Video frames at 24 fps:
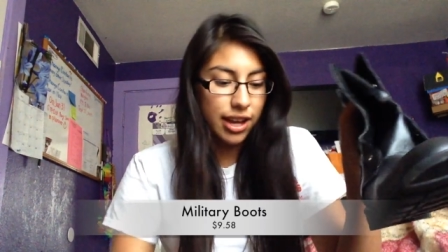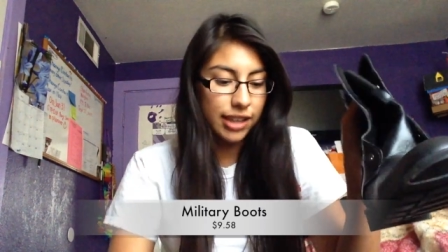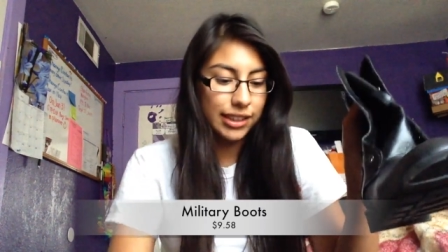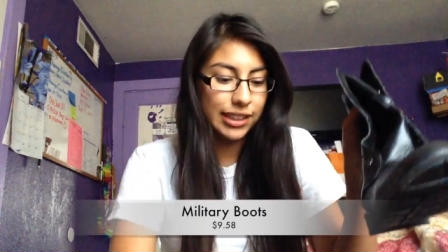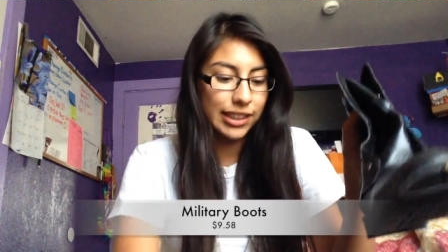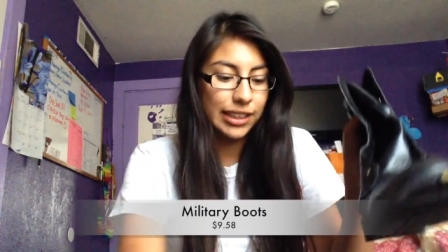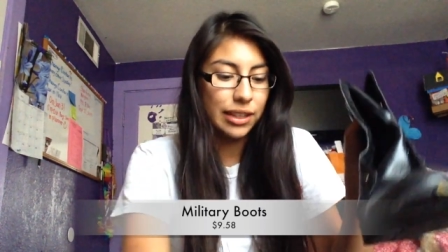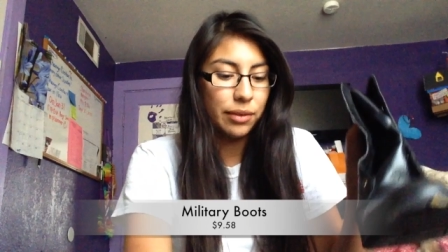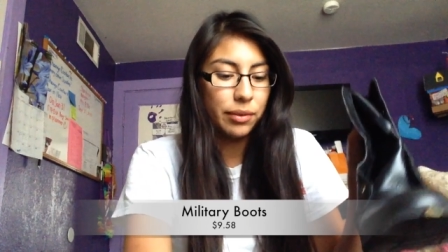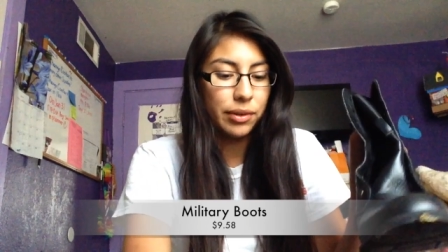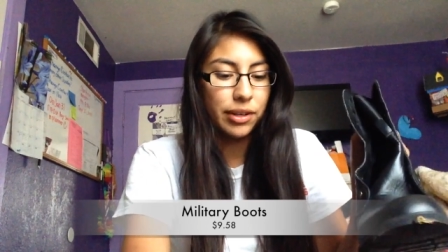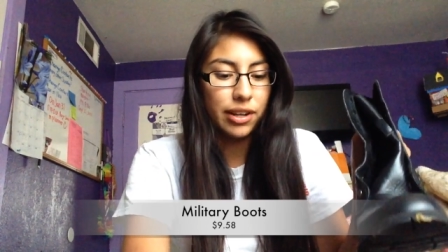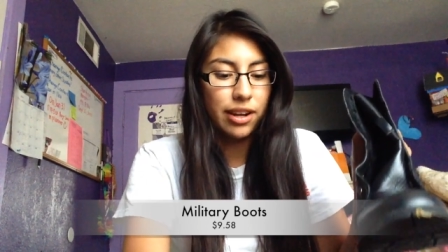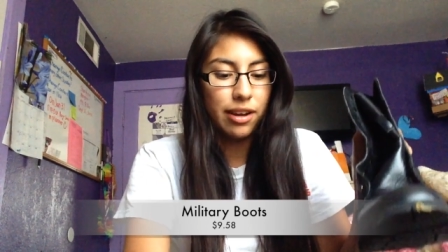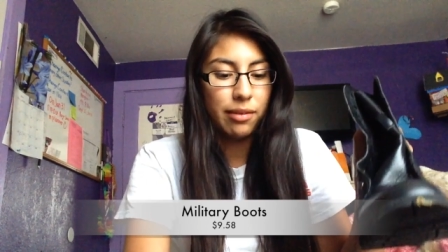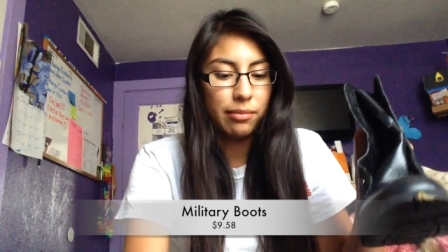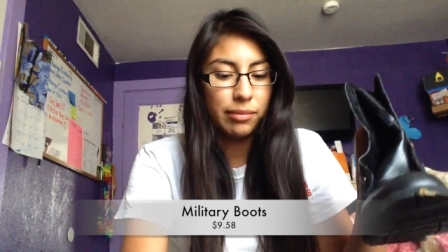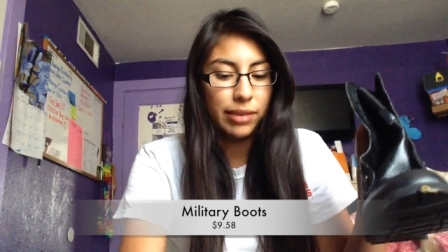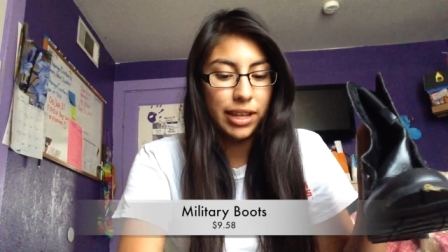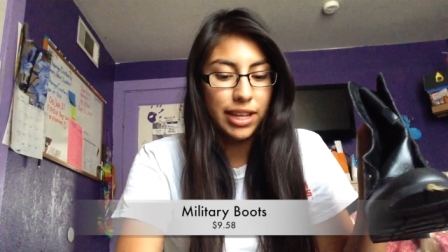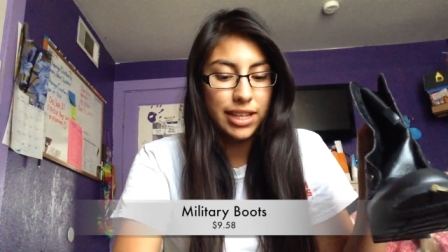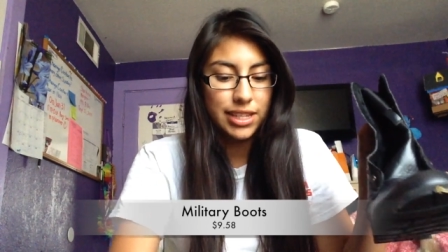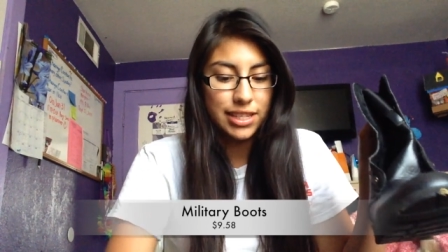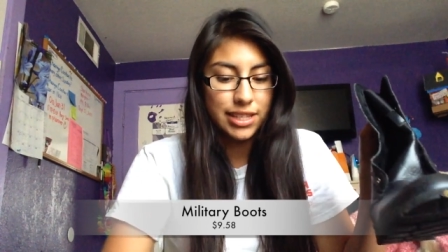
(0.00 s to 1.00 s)
I thought they would
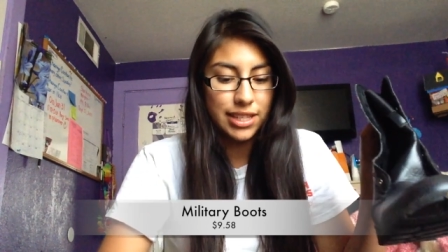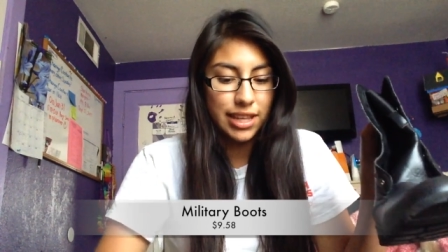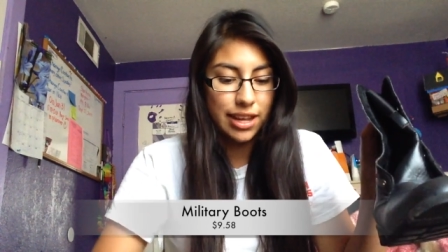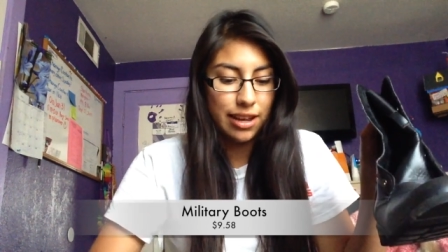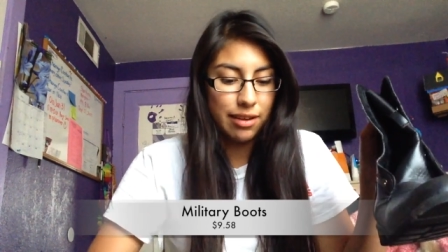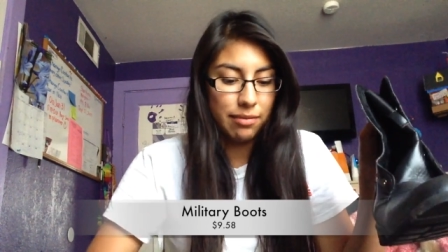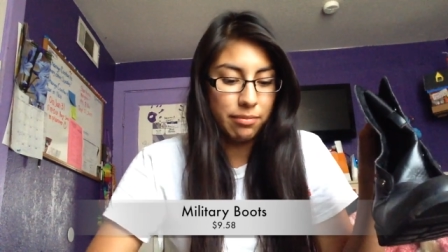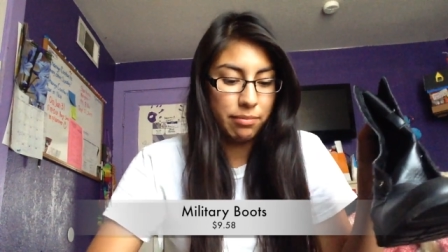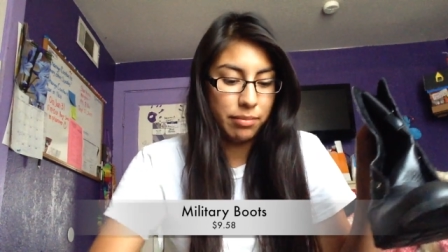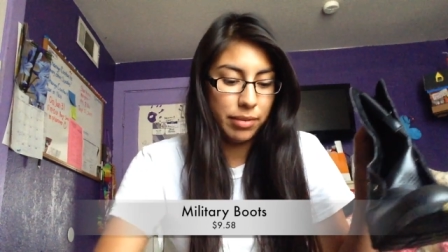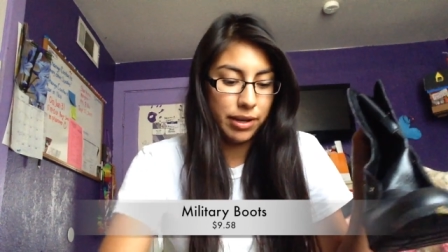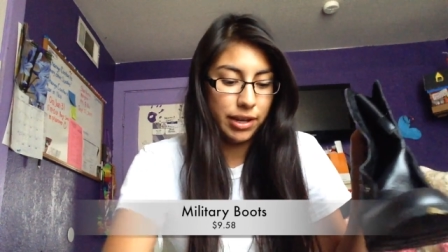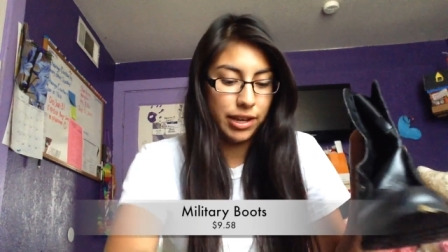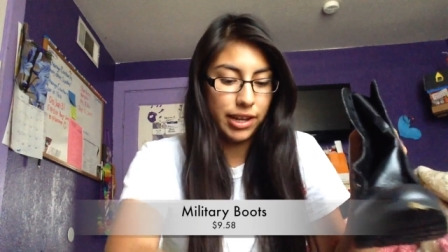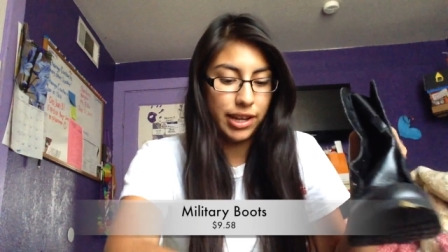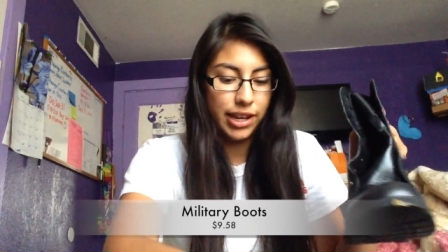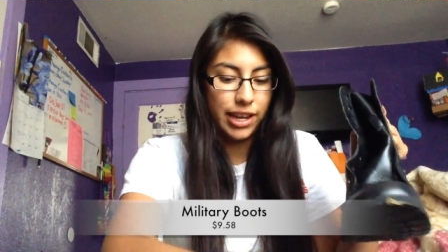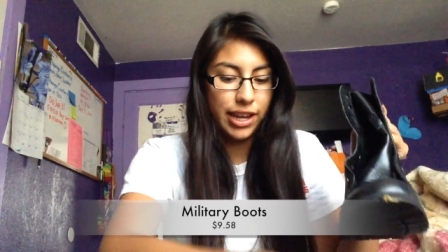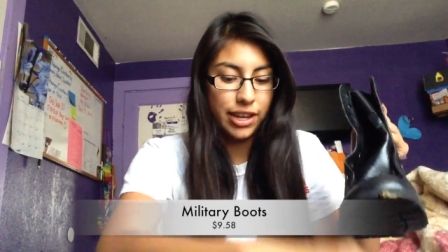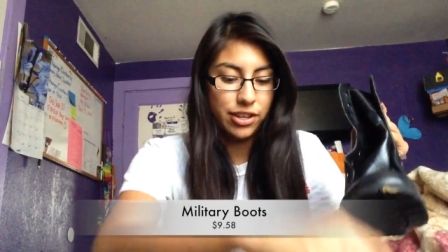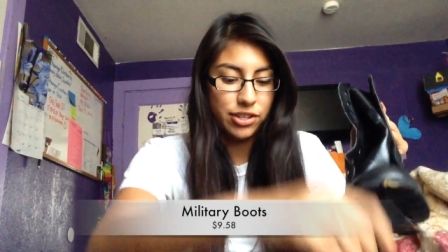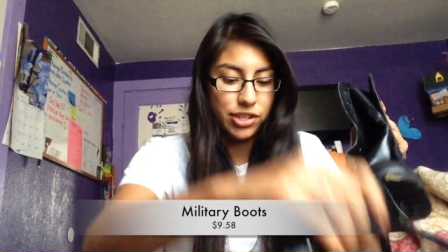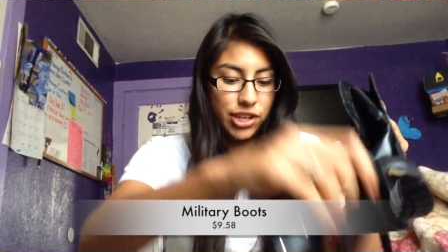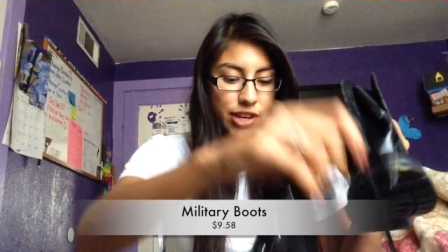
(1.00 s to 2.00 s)
come laced up, but I
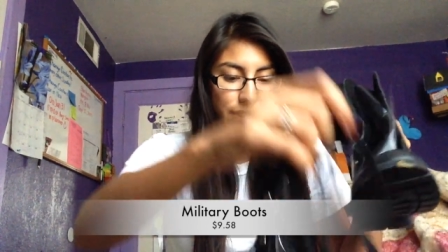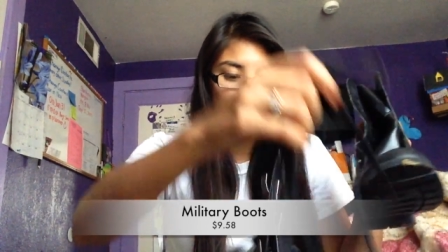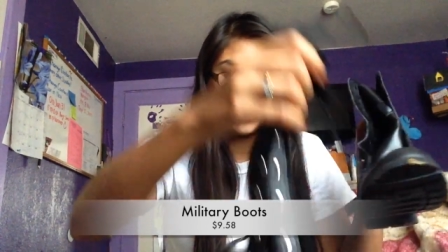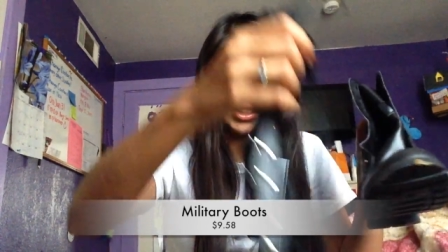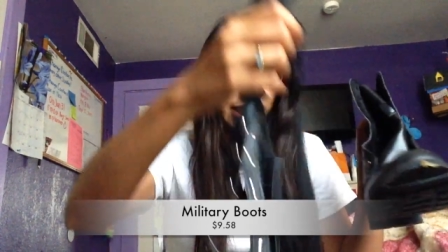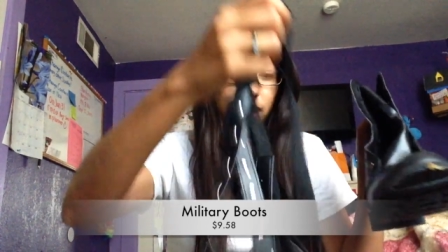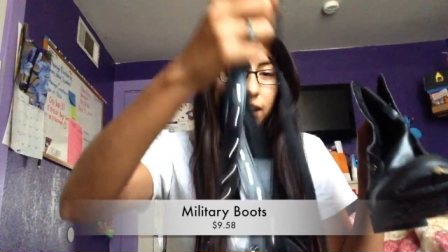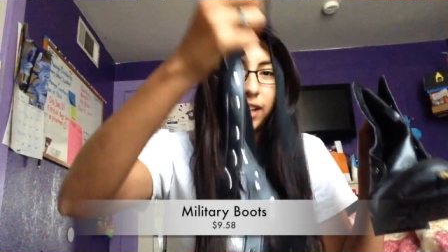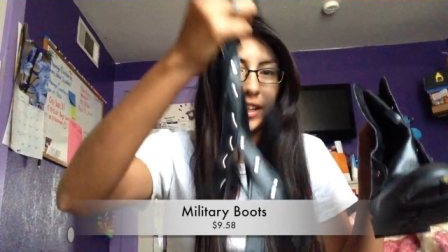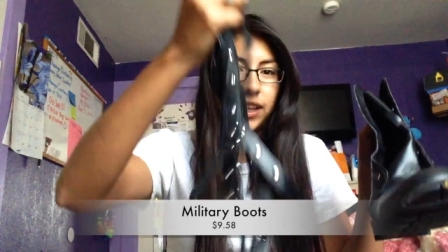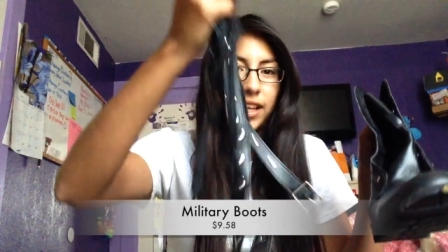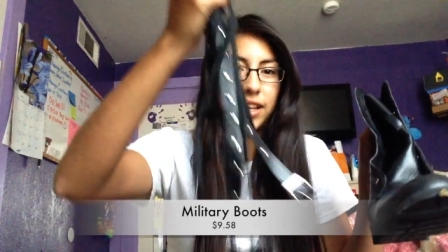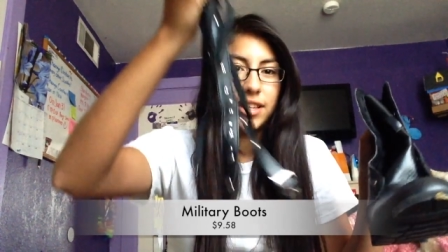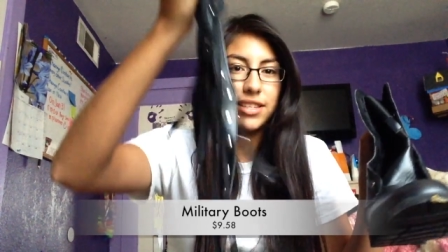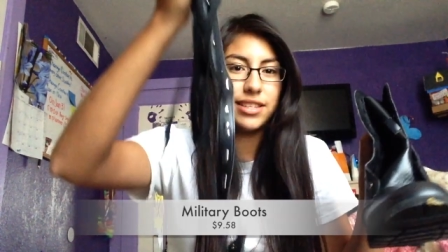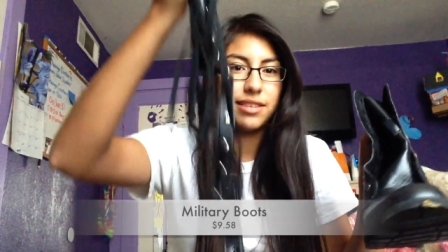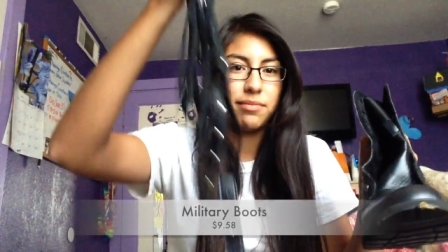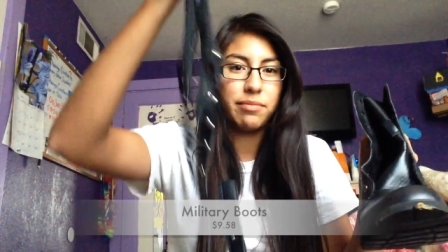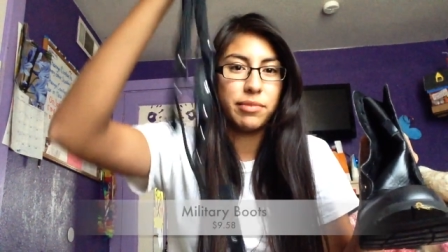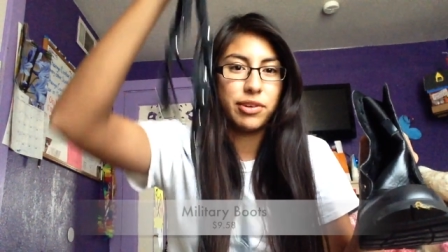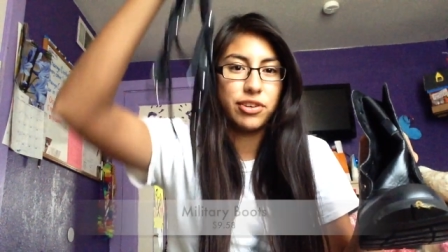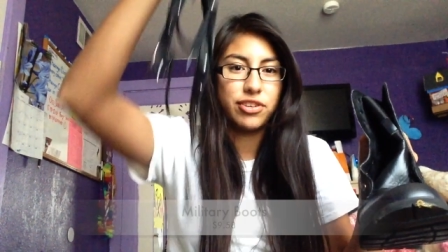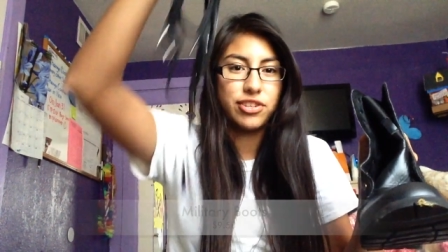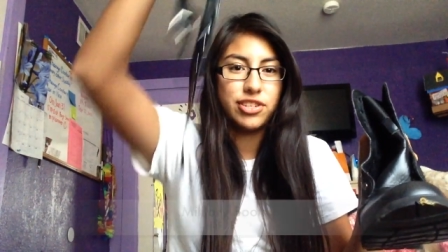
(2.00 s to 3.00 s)
guess you have to like lace
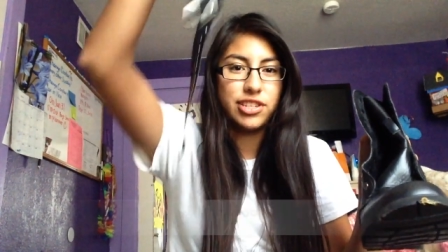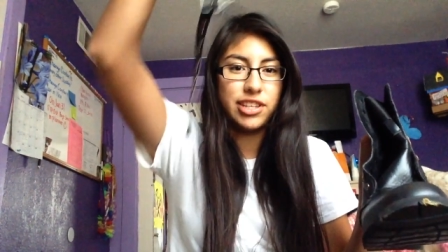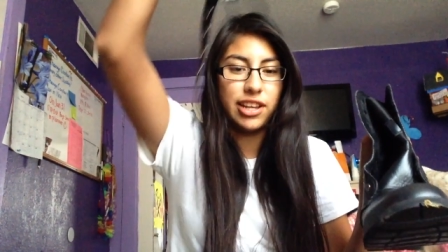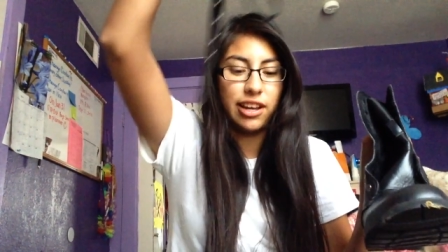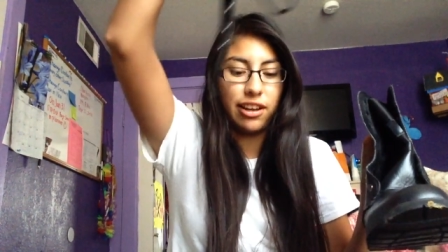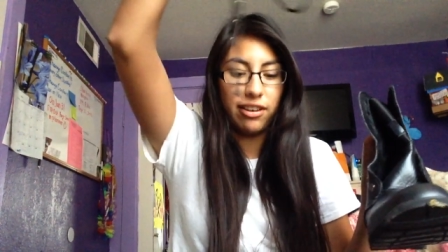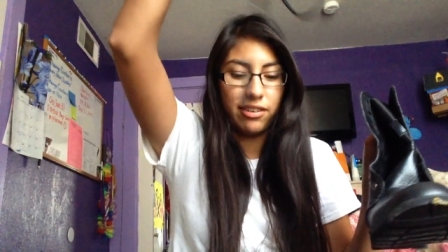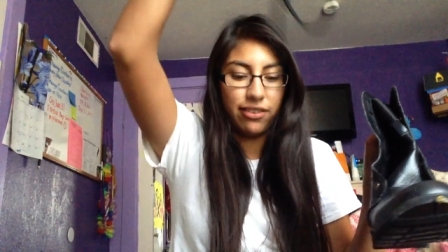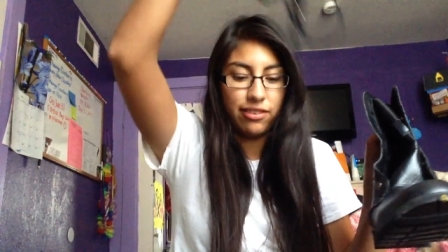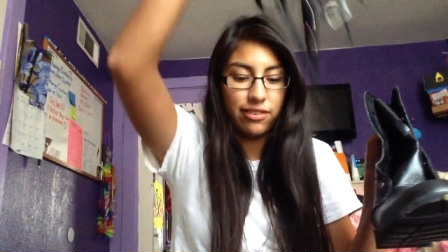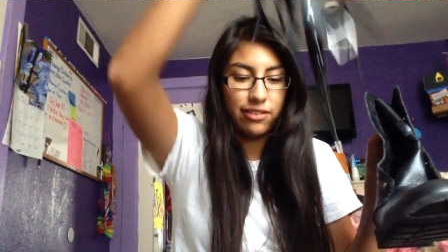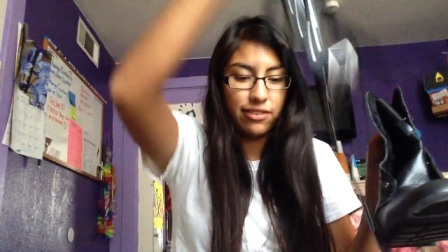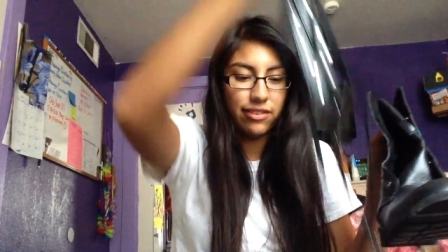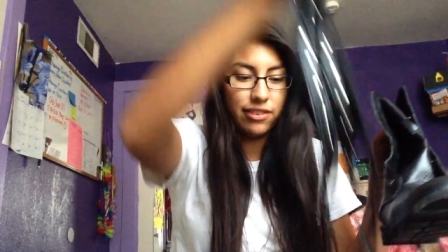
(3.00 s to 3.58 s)
them yourself.